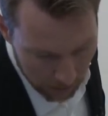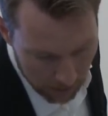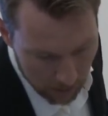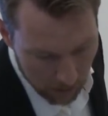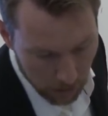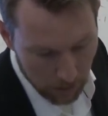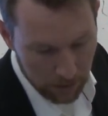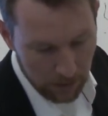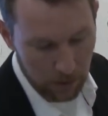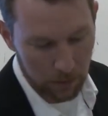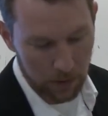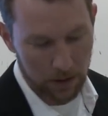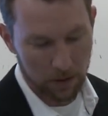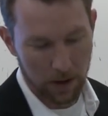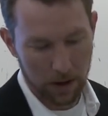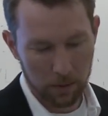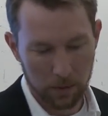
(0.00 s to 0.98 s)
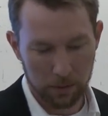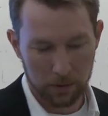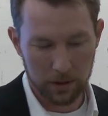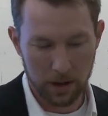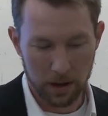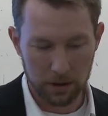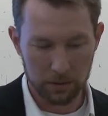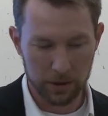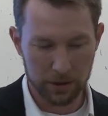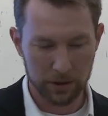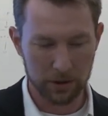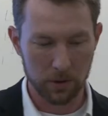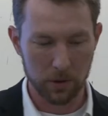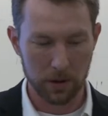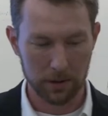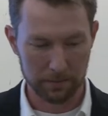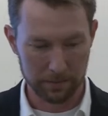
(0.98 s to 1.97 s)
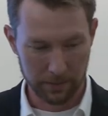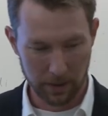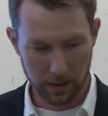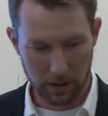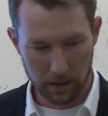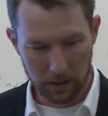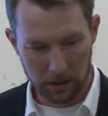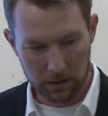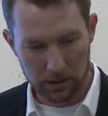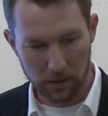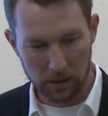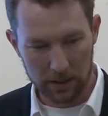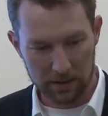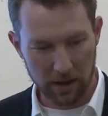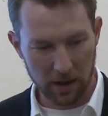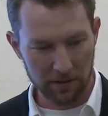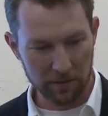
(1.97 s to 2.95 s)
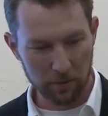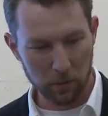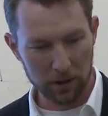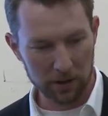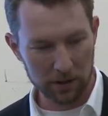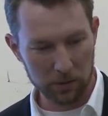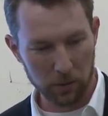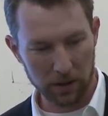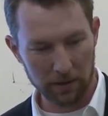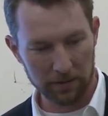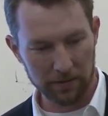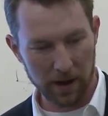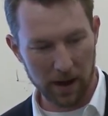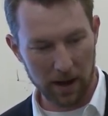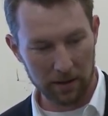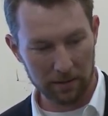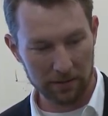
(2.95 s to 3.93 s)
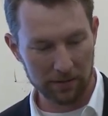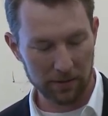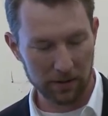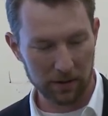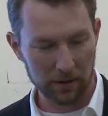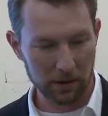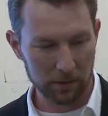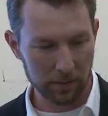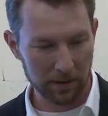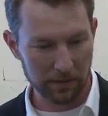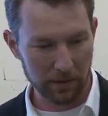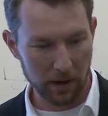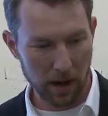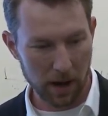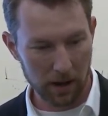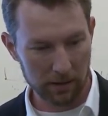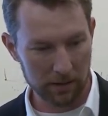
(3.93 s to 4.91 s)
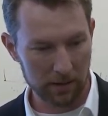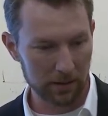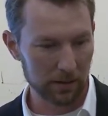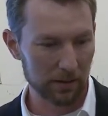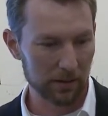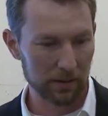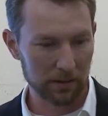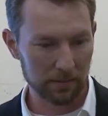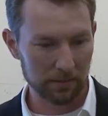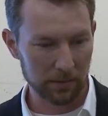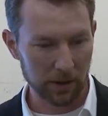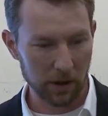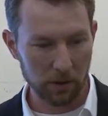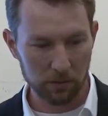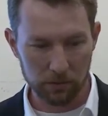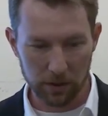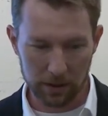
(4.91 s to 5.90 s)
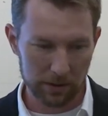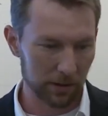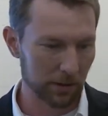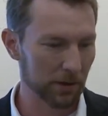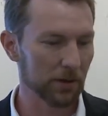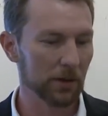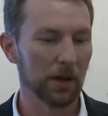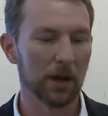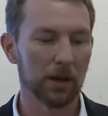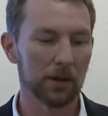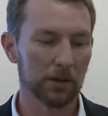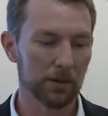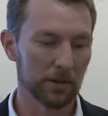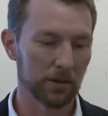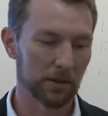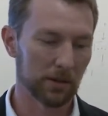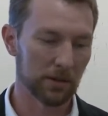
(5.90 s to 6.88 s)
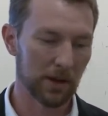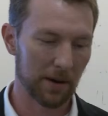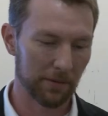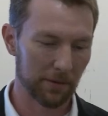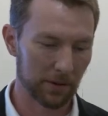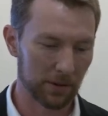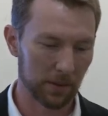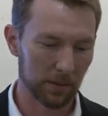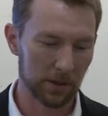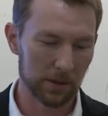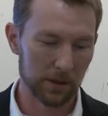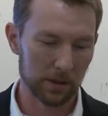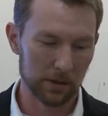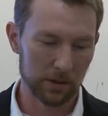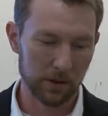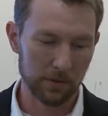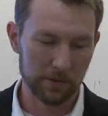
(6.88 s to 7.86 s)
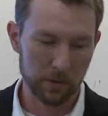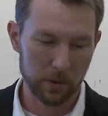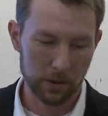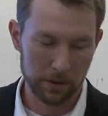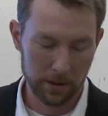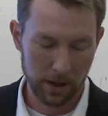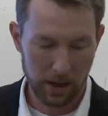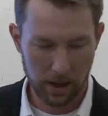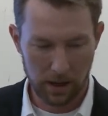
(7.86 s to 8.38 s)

we do with it? We create what we call a risk score. So on a scale from one to twenty-five, a little bit of a nod to the, you know, Richter scales and Saffir-Simpson and so forth,